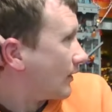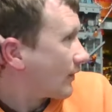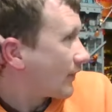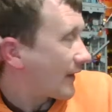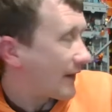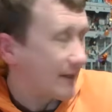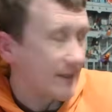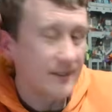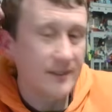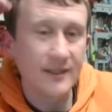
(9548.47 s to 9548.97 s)

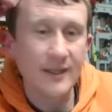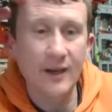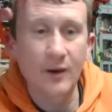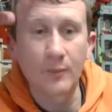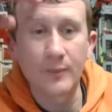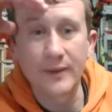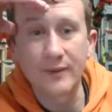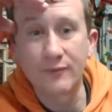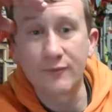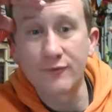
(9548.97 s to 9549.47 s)
That would
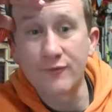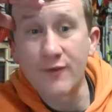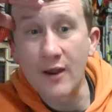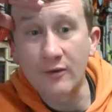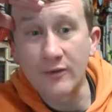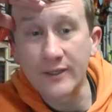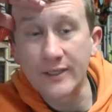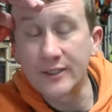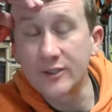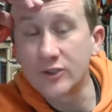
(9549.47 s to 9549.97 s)
be a
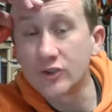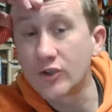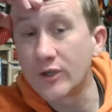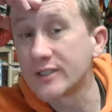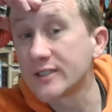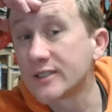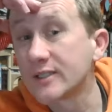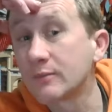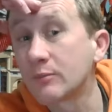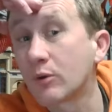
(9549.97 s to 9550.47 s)
very
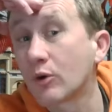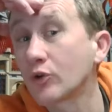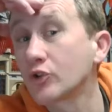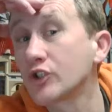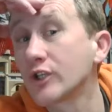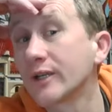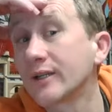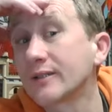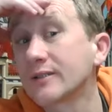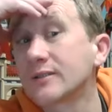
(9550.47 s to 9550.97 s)
interesting
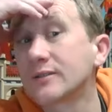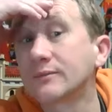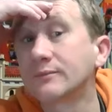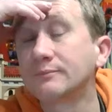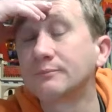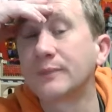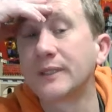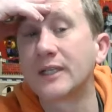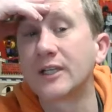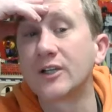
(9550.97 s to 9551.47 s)
project
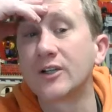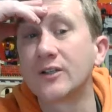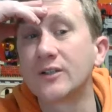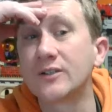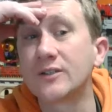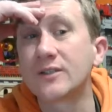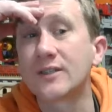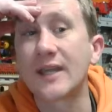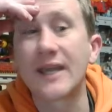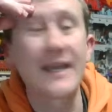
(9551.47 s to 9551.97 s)

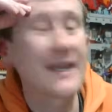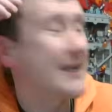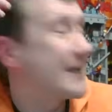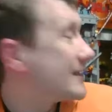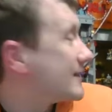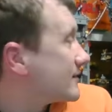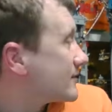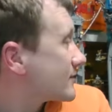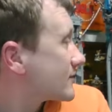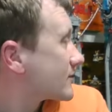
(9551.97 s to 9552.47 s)
because there
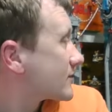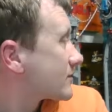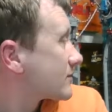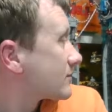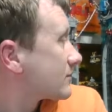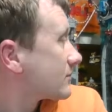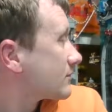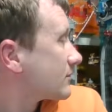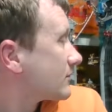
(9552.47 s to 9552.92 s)
is